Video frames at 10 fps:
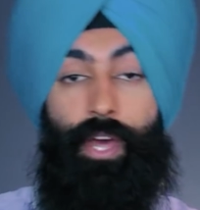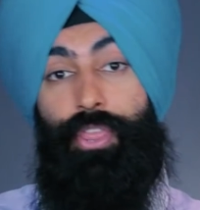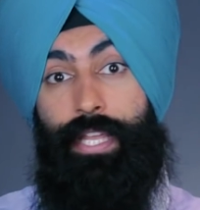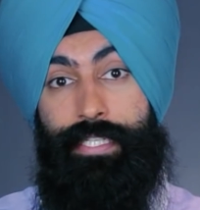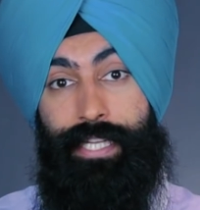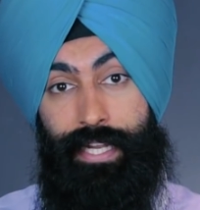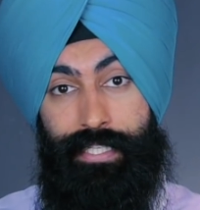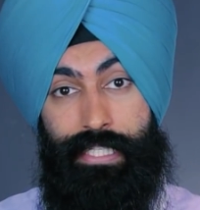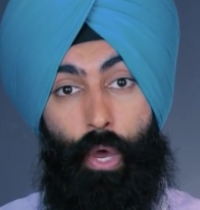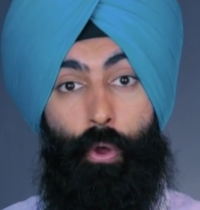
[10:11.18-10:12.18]
nothing is set in
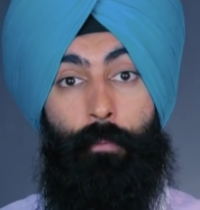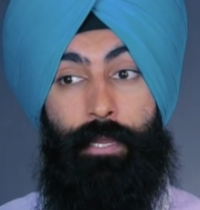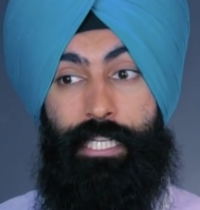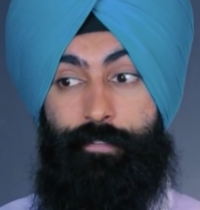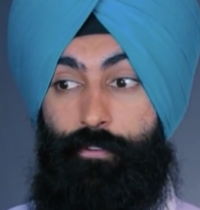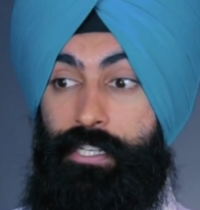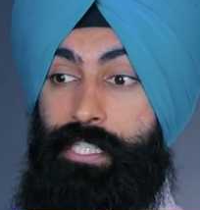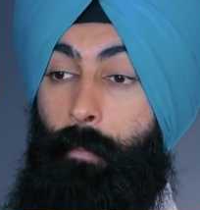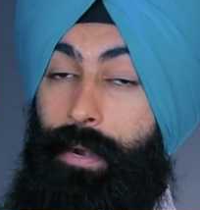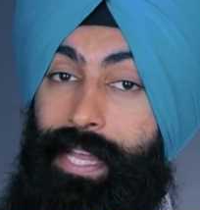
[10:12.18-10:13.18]
stone because first
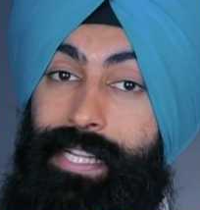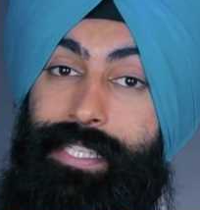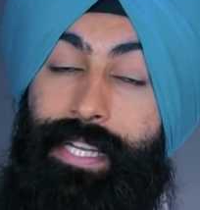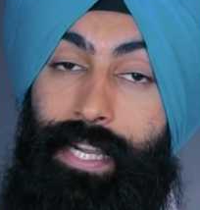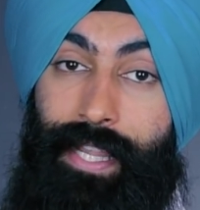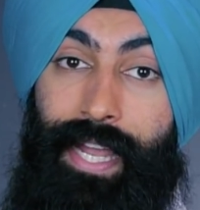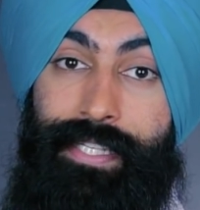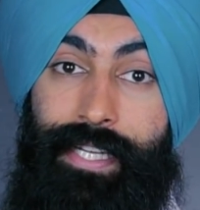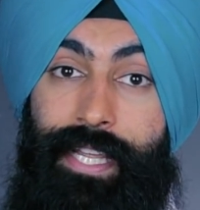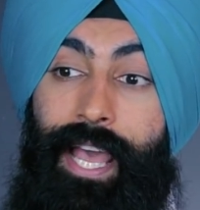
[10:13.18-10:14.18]
somebody has to get
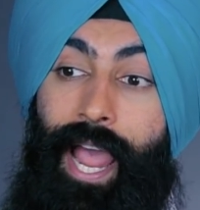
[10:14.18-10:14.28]
elected,